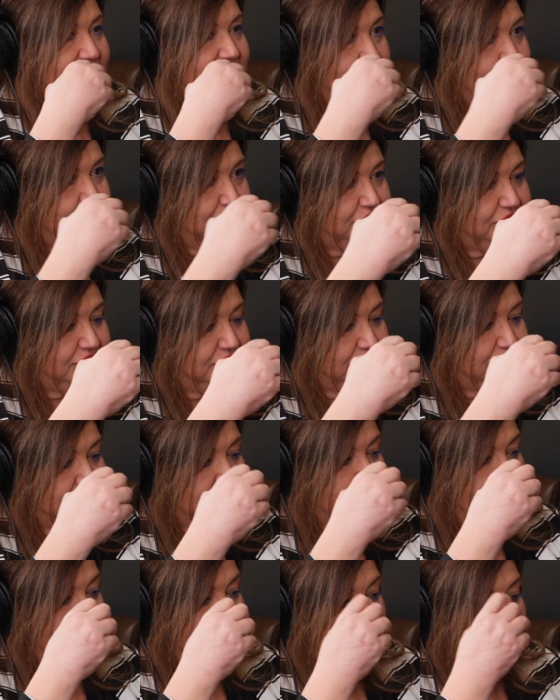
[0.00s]

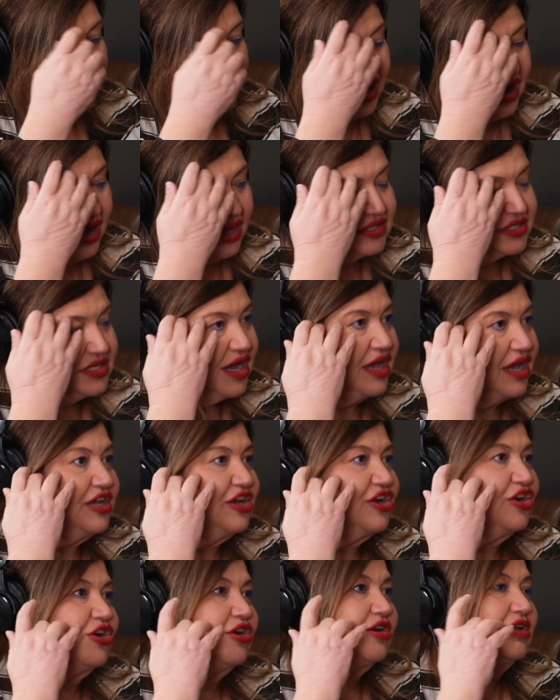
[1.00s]
saber-tooth
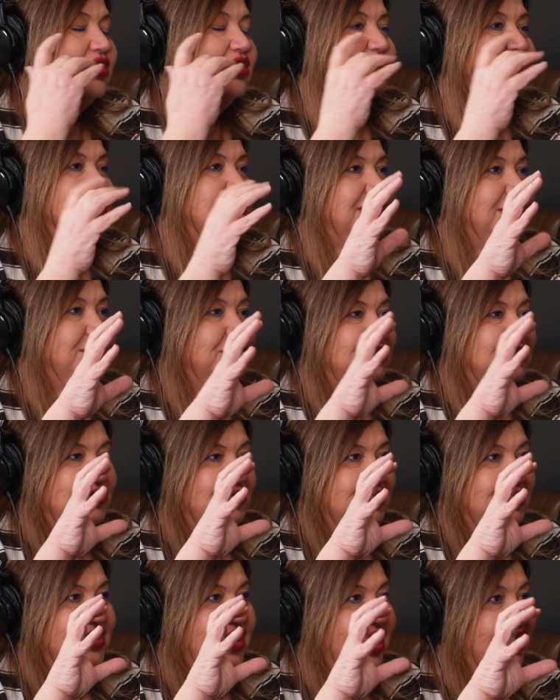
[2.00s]
tiger, the
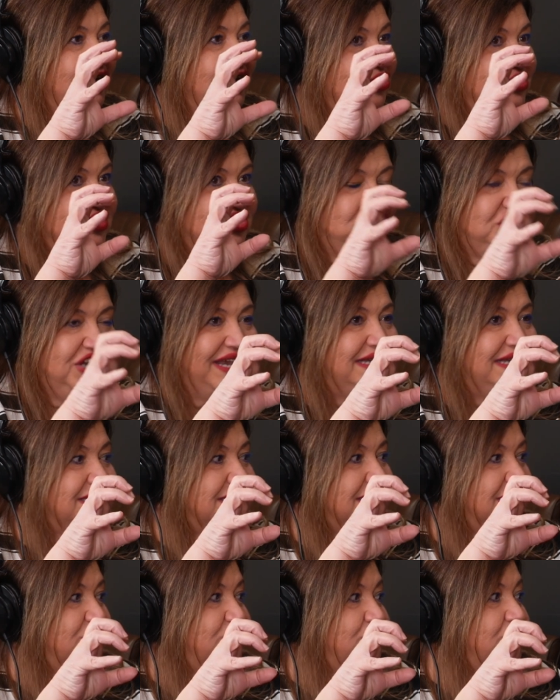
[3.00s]
saber-tooth tiger is
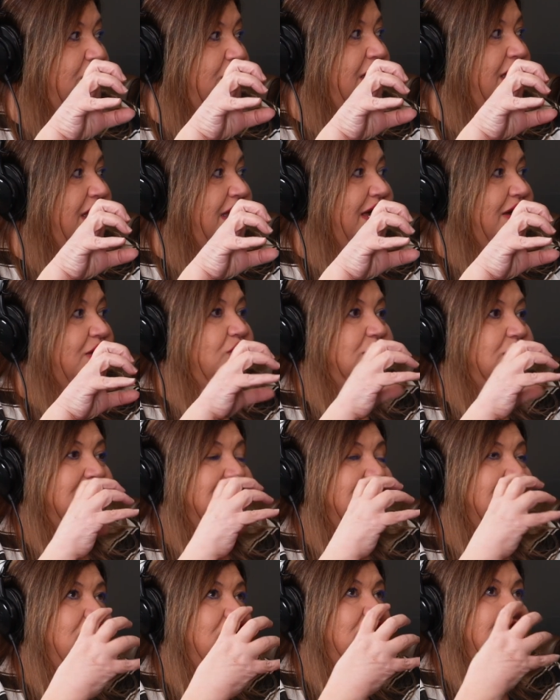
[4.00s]
chasing you.
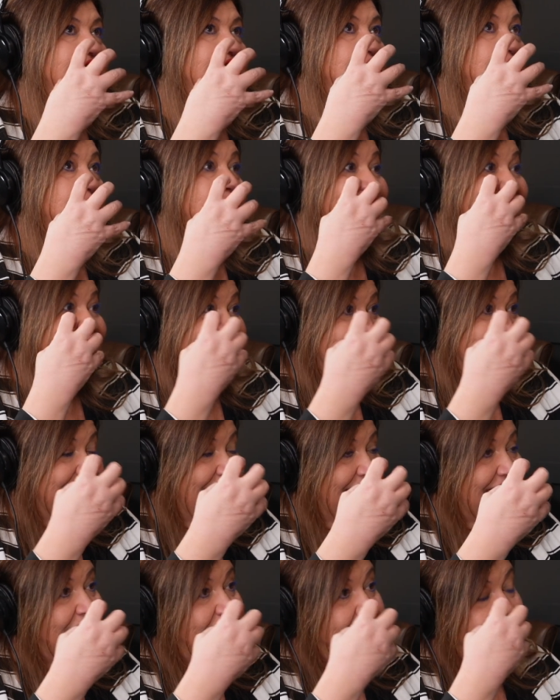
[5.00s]
Literally, your
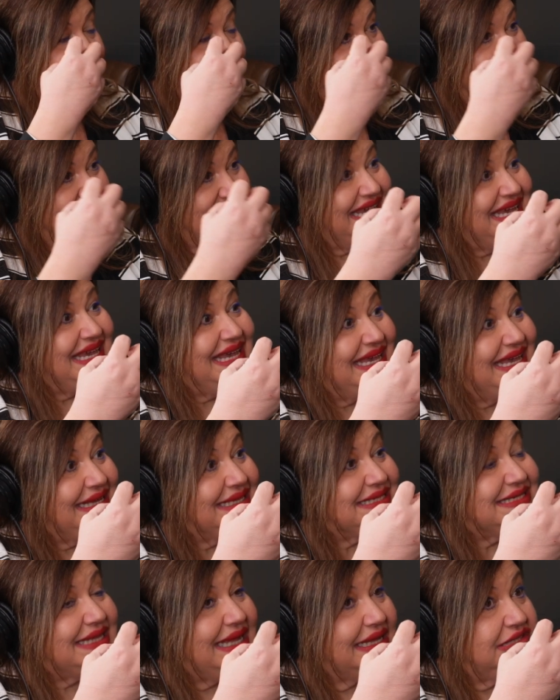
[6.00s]
executive
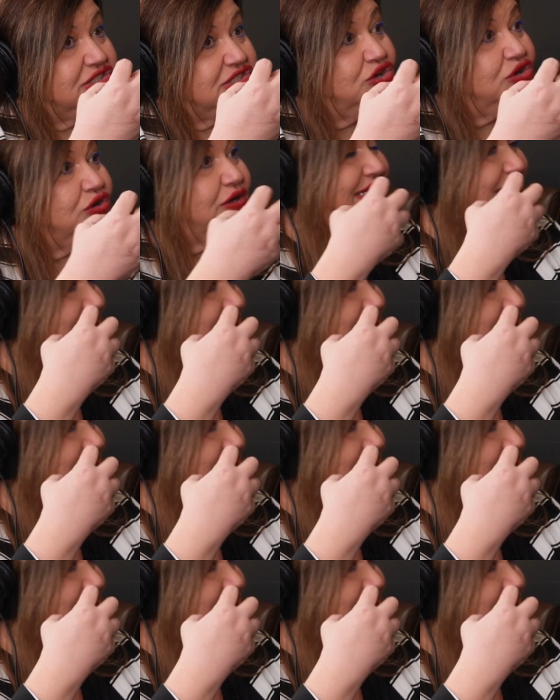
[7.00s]
thinking center